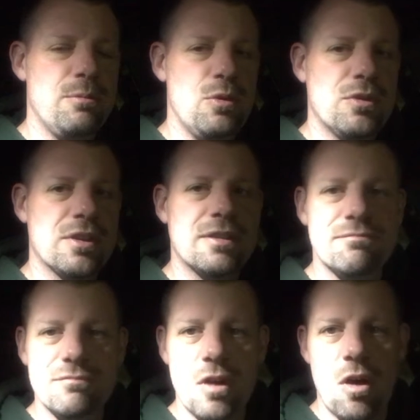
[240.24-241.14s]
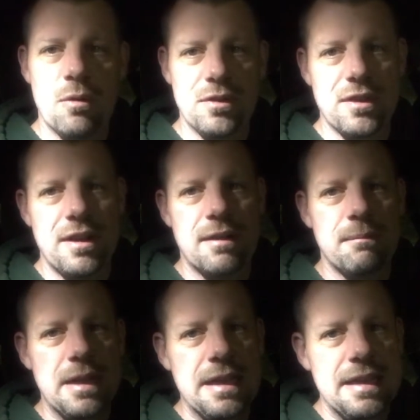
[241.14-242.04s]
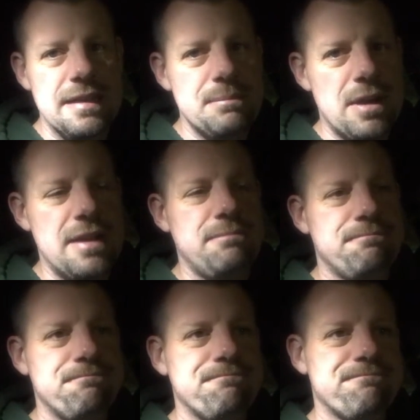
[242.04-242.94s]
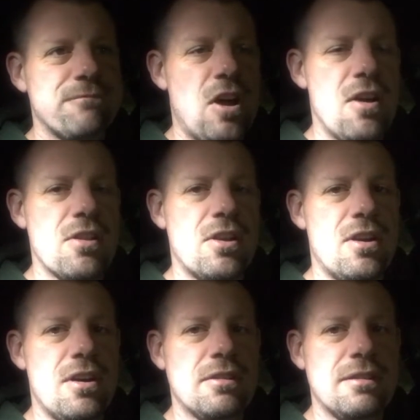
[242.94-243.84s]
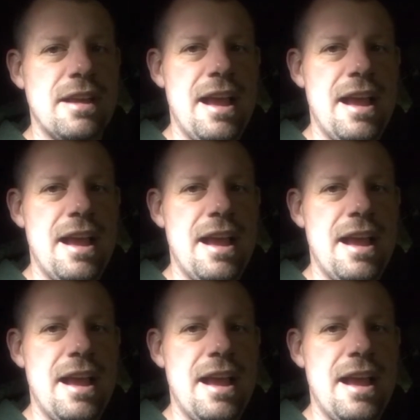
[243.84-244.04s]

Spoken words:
music always there. But all in all,